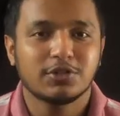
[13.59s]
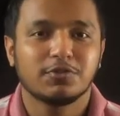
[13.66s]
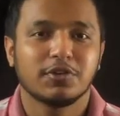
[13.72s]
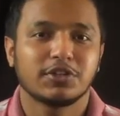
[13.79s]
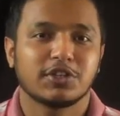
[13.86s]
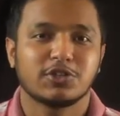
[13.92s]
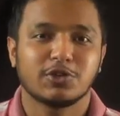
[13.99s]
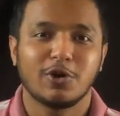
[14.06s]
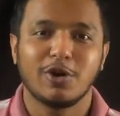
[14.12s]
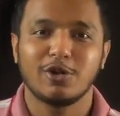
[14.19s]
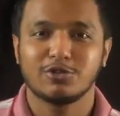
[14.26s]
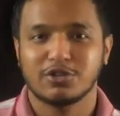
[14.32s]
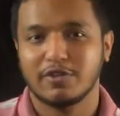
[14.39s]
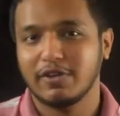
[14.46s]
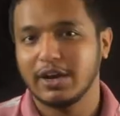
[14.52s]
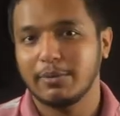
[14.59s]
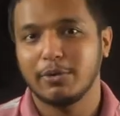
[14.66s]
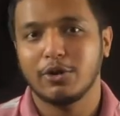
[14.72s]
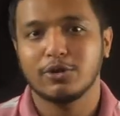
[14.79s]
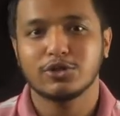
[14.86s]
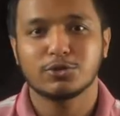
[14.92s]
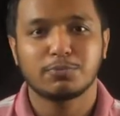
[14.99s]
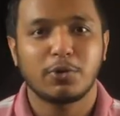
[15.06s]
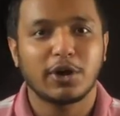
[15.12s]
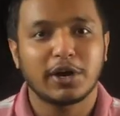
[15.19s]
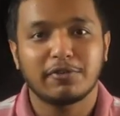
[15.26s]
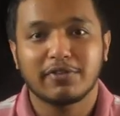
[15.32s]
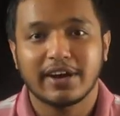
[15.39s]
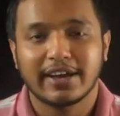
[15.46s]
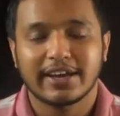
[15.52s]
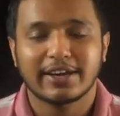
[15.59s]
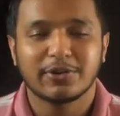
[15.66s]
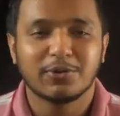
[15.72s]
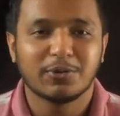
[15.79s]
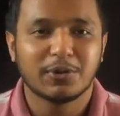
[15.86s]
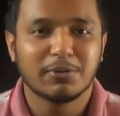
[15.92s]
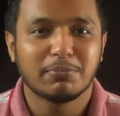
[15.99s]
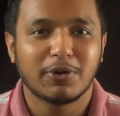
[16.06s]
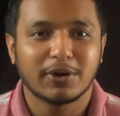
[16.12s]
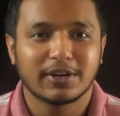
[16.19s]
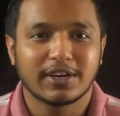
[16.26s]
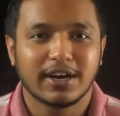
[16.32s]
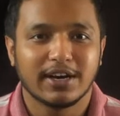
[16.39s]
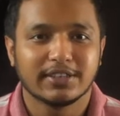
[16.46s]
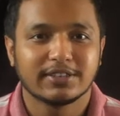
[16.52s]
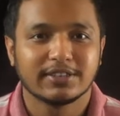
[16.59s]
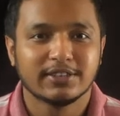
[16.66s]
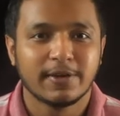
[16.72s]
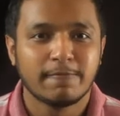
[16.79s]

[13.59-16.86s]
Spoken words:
which is also available on Spotify and Google Podcasts.